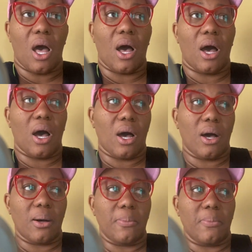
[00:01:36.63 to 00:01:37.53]

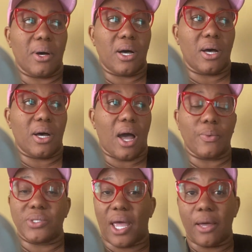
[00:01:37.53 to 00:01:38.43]
Um, I
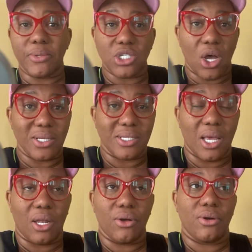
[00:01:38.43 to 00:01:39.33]
was an Amazon
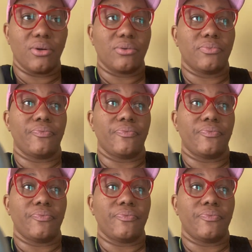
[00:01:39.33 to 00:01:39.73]
seller,